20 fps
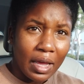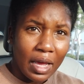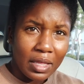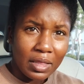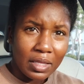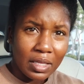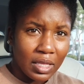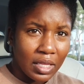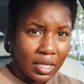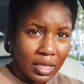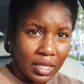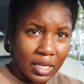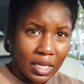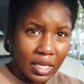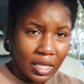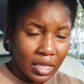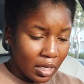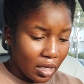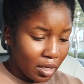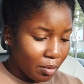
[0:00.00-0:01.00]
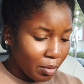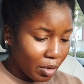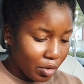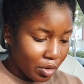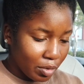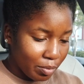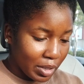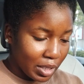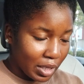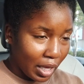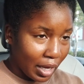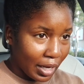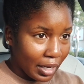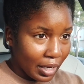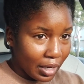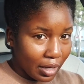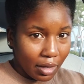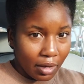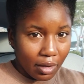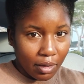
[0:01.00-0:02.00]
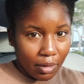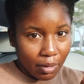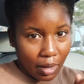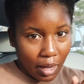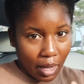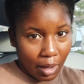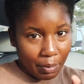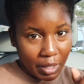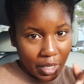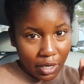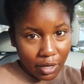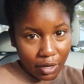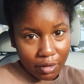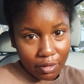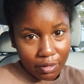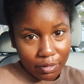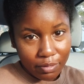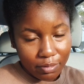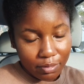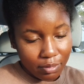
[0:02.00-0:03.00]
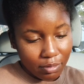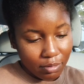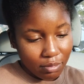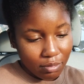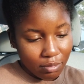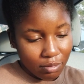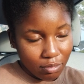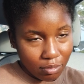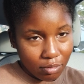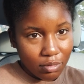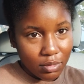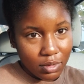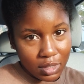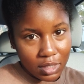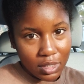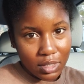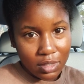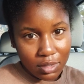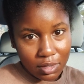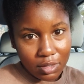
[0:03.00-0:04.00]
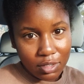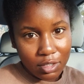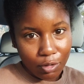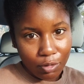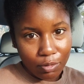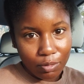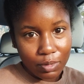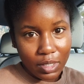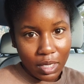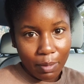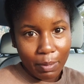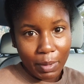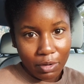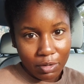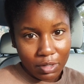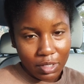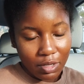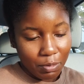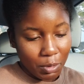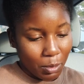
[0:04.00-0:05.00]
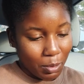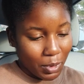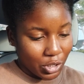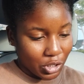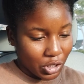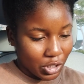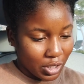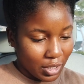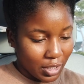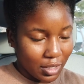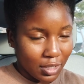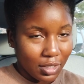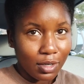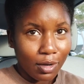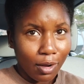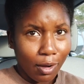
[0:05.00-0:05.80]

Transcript: And then the link in the email to be like, I'm here. So come out and give me my shit.